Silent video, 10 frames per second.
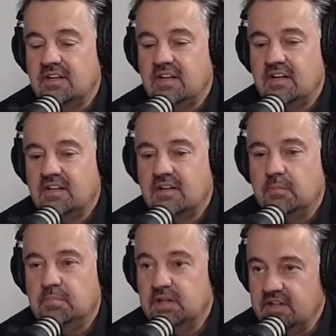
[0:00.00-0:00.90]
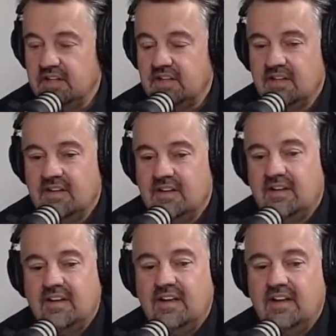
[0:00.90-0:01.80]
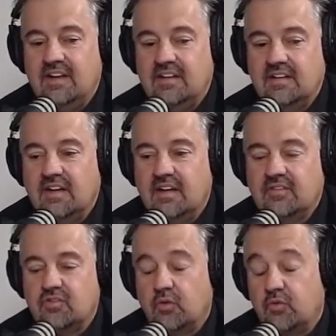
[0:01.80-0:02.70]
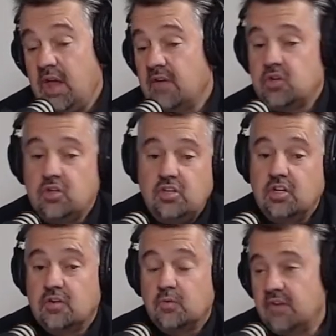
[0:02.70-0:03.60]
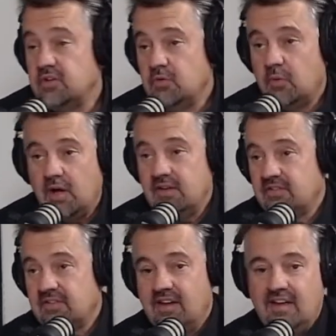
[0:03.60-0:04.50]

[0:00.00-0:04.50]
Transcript: and building. And so if we have a good year revenue-wise,